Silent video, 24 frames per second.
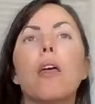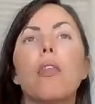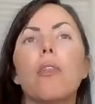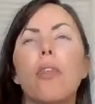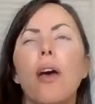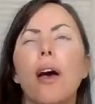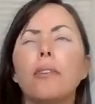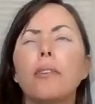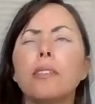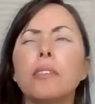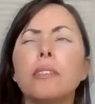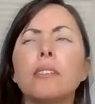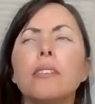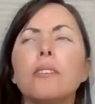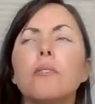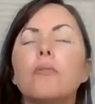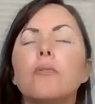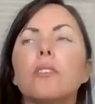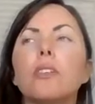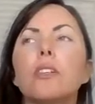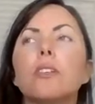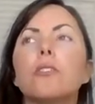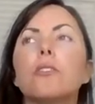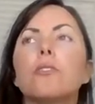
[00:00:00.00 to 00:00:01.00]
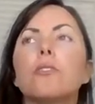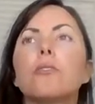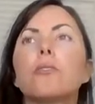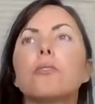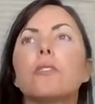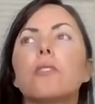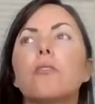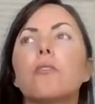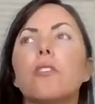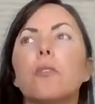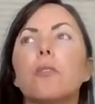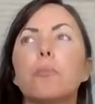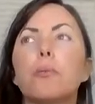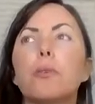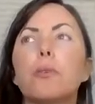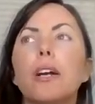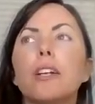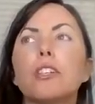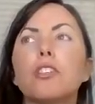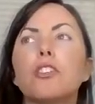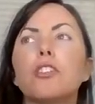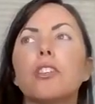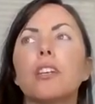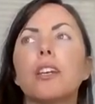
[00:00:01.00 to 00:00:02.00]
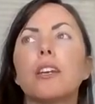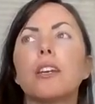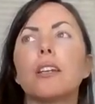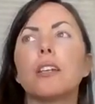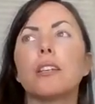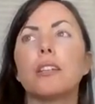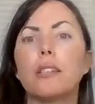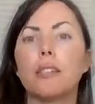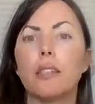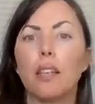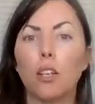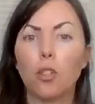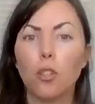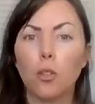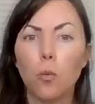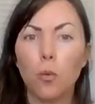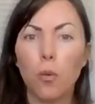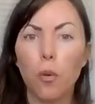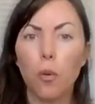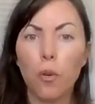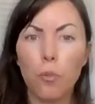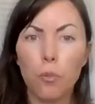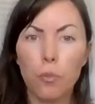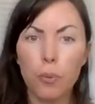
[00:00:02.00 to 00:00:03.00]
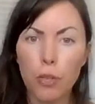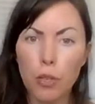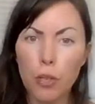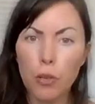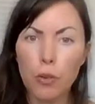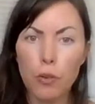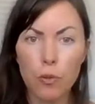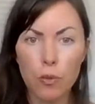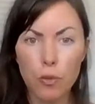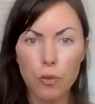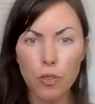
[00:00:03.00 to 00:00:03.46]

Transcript: thousands of years of oppression and sexual abuse.